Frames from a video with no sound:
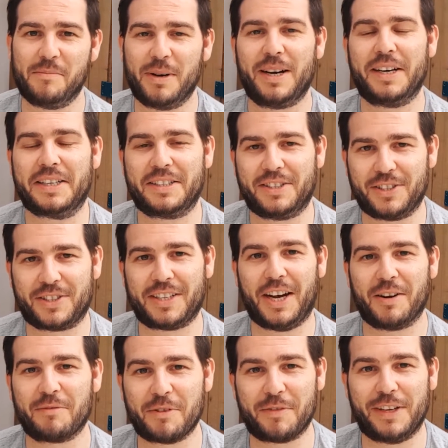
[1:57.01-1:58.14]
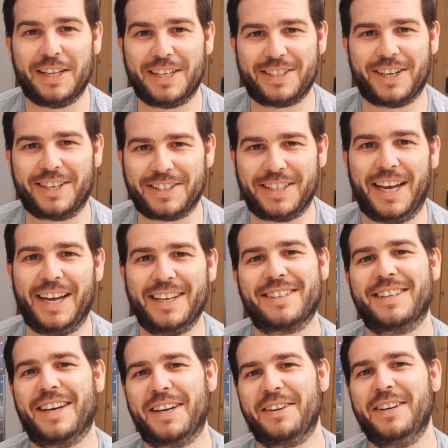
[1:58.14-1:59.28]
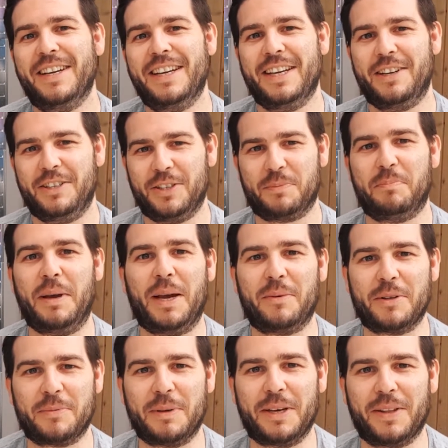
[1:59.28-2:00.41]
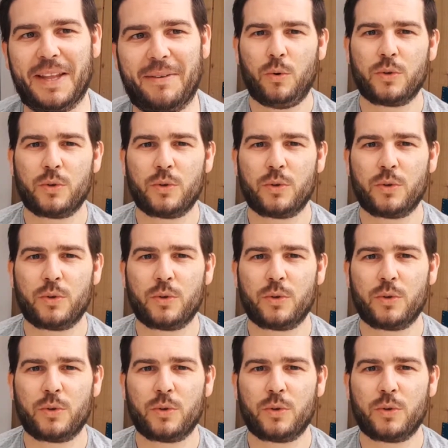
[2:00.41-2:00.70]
but I just can't reveal it just yet, so just bear with me on that one.